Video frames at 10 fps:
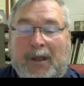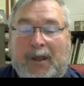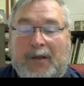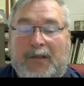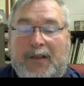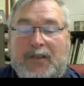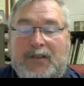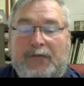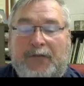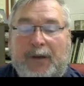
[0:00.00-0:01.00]
This
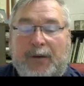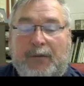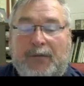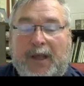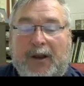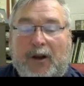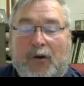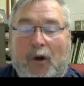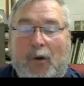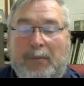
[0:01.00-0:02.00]
is a field that a
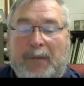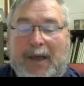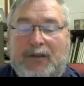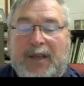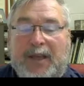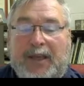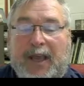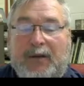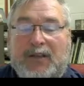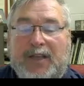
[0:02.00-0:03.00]
grower in Pasquotank
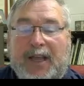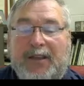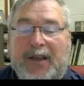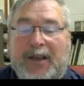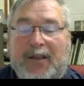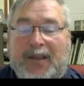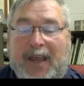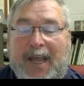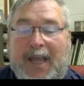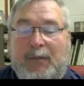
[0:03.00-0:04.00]
County said
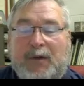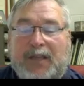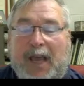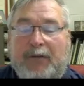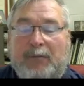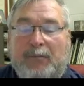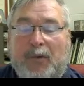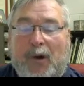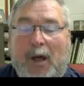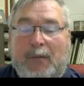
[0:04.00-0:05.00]
that he was having
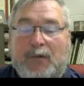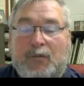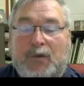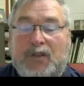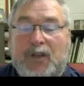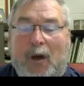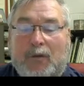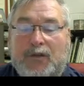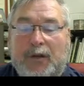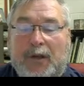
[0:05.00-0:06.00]
problems with
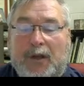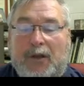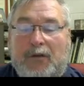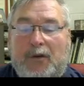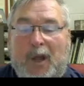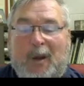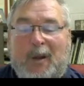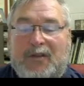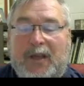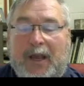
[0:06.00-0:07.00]
salts.
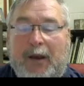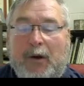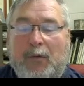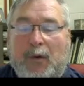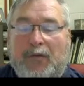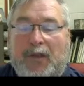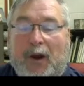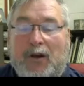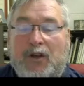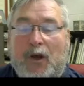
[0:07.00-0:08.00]
Notice the area where
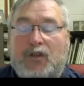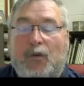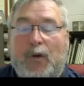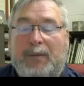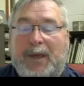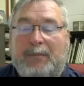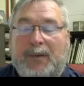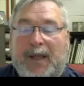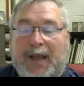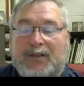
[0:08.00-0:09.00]
there are no soybean
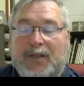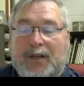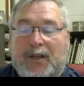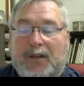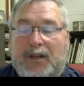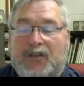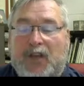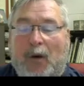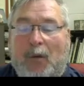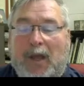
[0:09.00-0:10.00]
plants. The
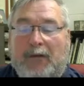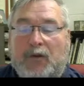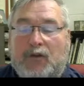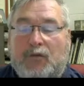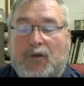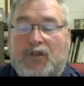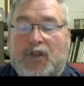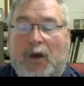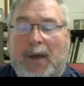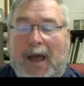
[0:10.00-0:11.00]
salt levels were
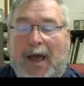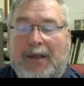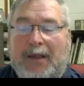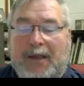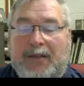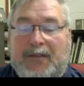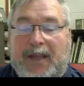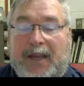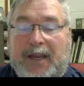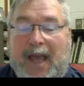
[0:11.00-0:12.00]
so high
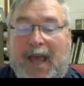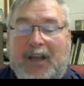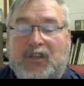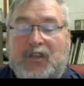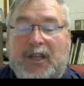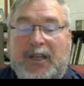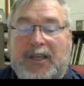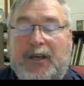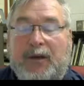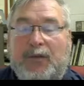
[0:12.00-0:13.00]
that it actually
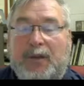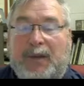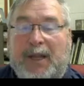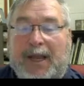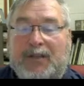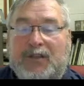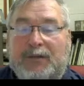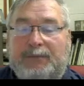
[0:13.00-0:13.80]
killed the plants.